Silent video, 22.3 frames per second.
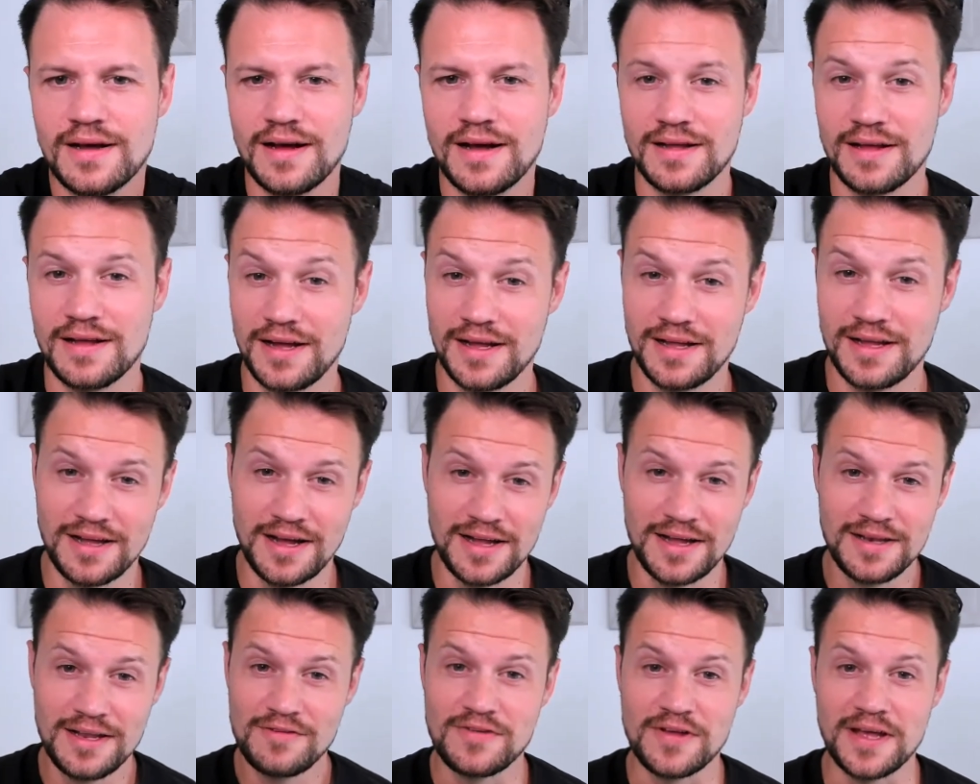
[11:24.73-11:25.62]
I, I
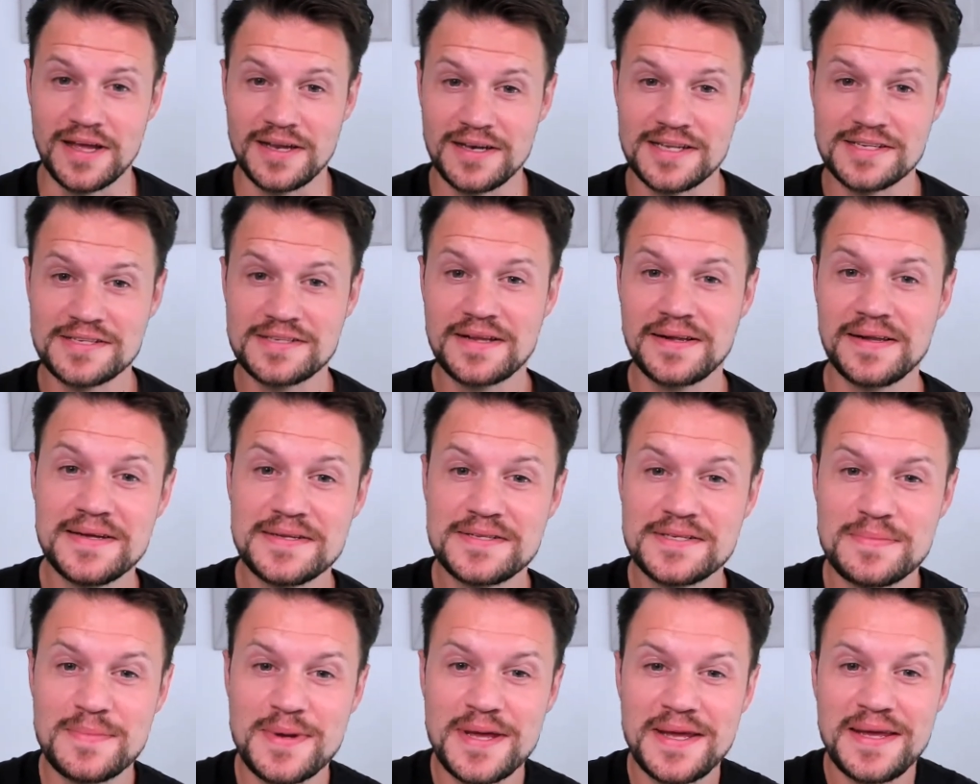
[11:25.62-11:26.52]
love it. And it's clear
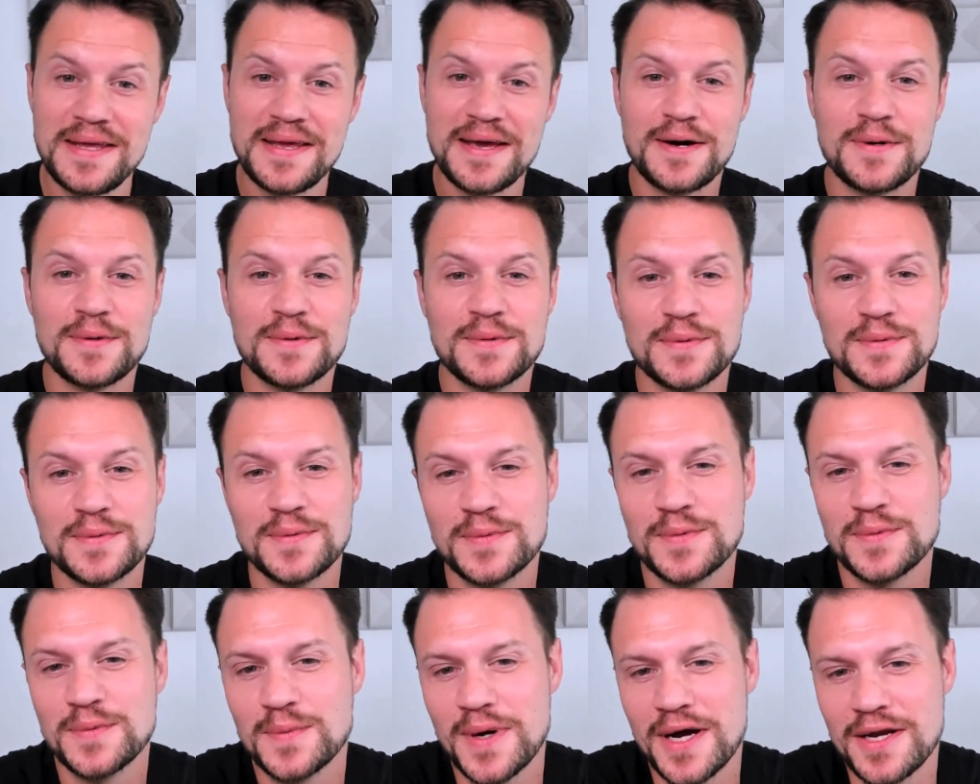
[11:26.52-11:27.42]
to me how,
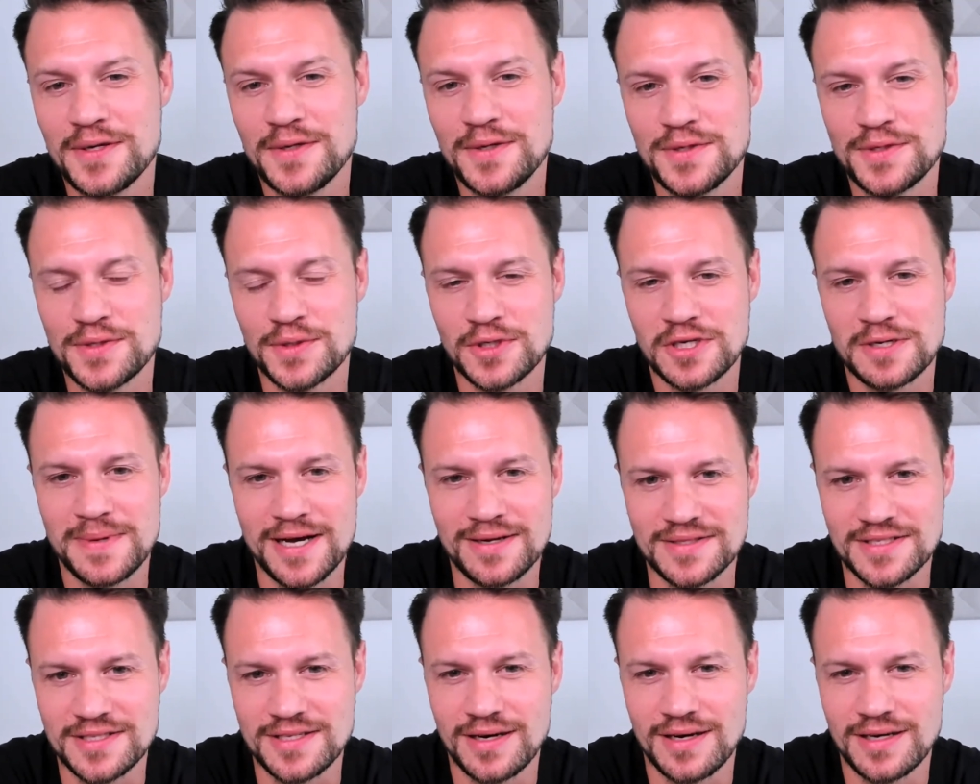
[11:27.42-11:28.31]
when you talk
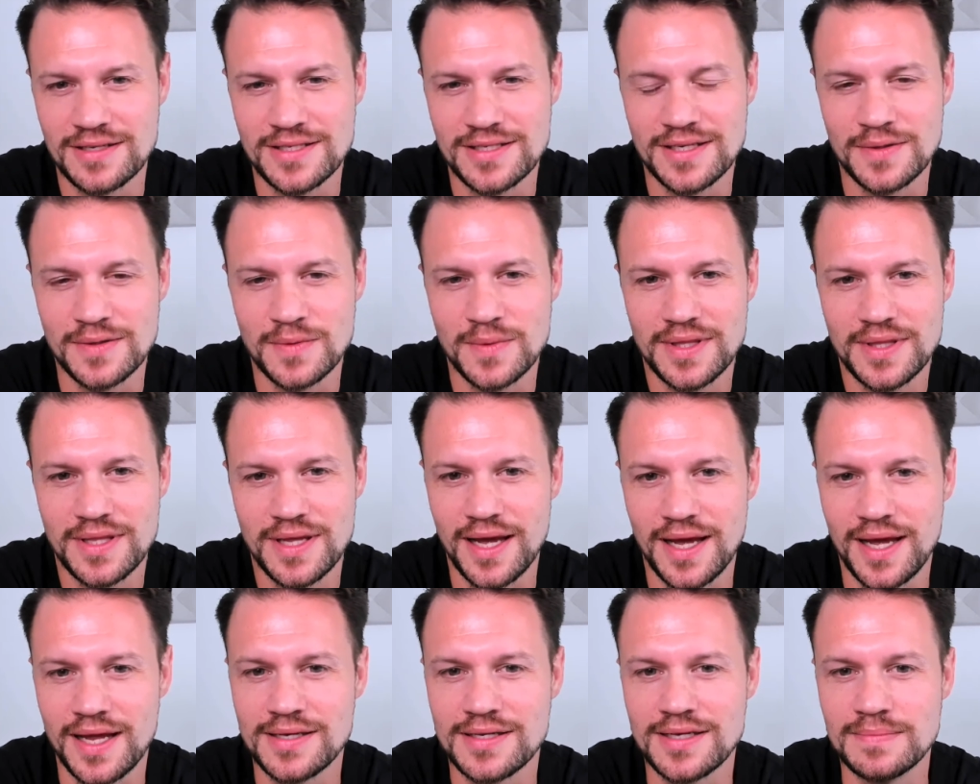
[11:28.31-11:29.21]
about starting with
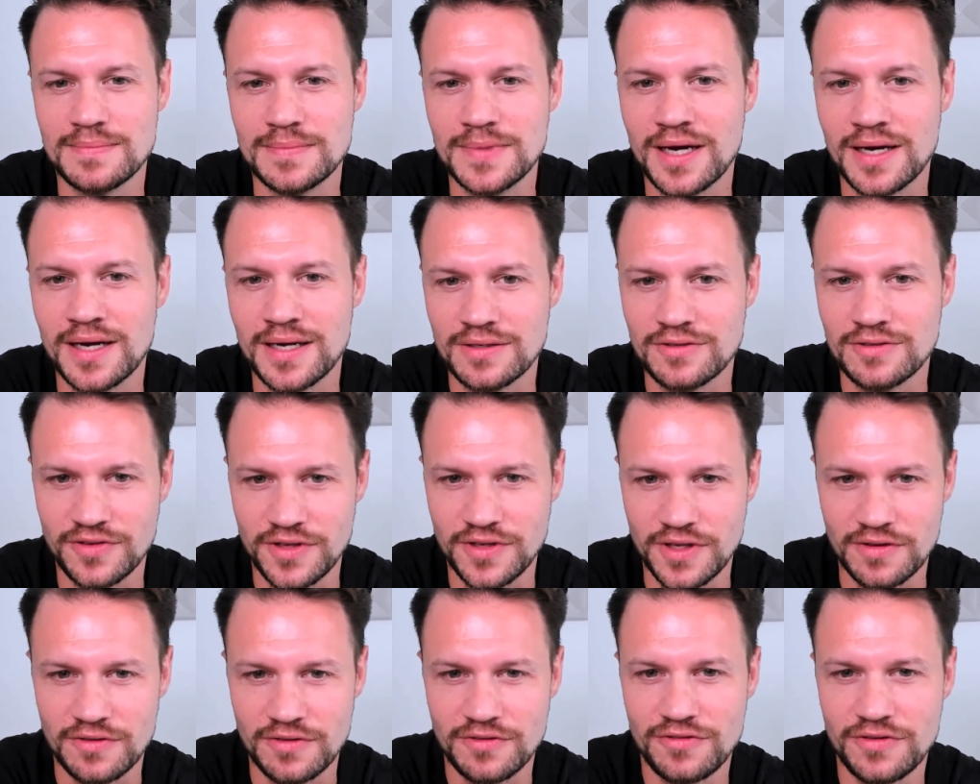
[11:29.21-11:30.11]
the end in mind for,
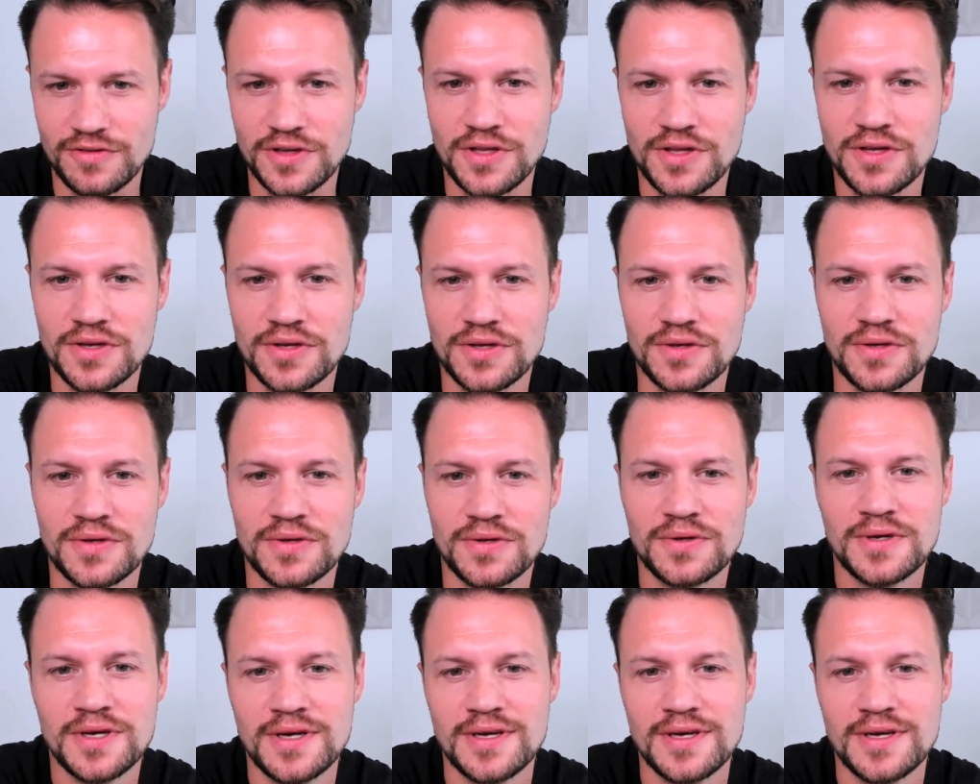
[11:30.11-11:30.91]
for you,